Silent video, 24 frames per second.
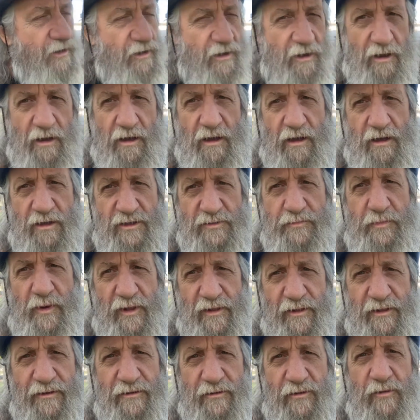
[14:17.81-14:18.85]
his
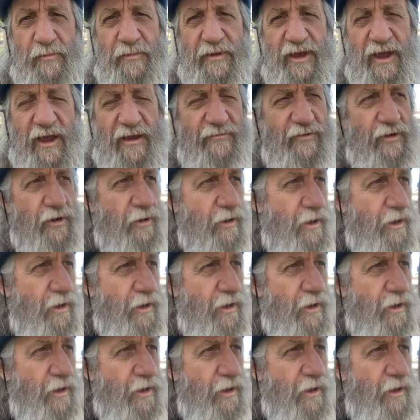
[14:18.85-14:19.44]
political behavior,